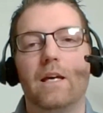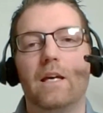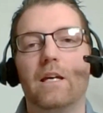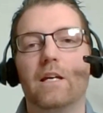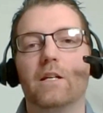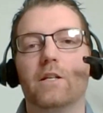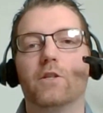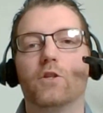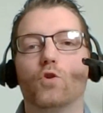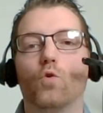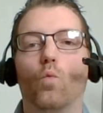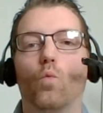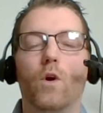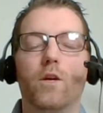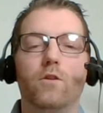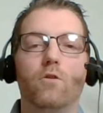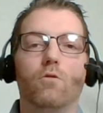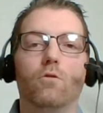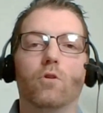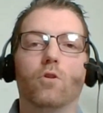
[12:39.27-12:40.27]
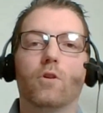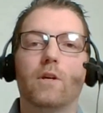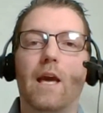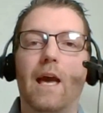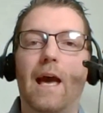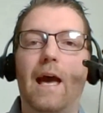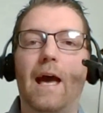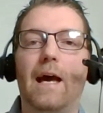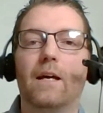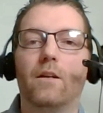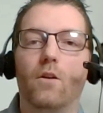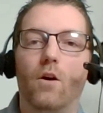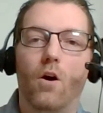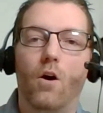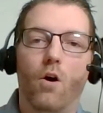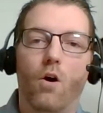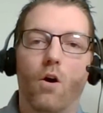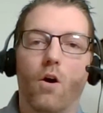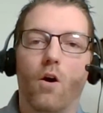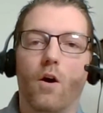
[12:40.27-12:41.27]
is when you look at
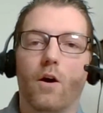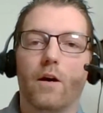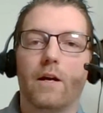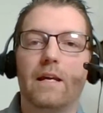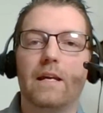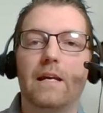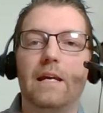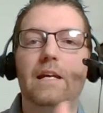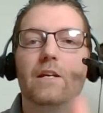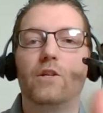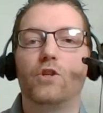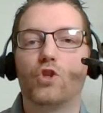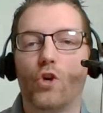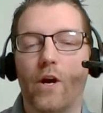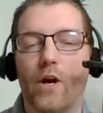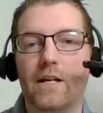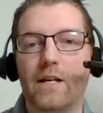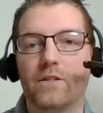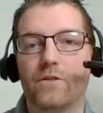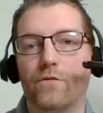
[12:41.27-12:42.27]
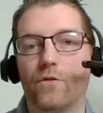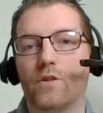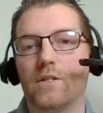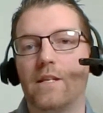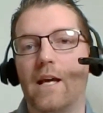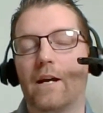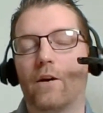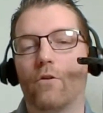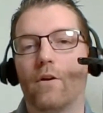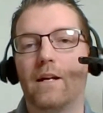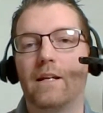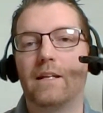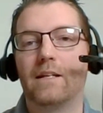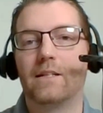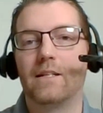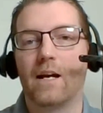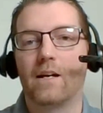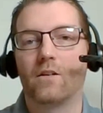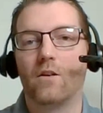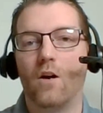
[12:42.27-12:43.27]
our heat transfer decorating
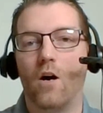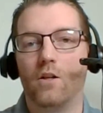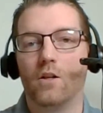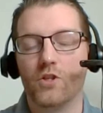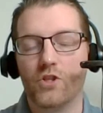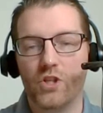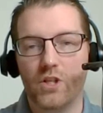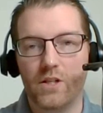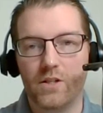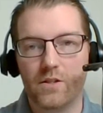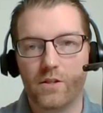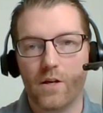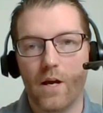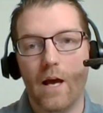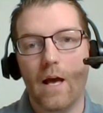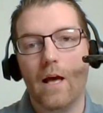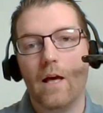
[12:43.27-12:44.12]
technologies,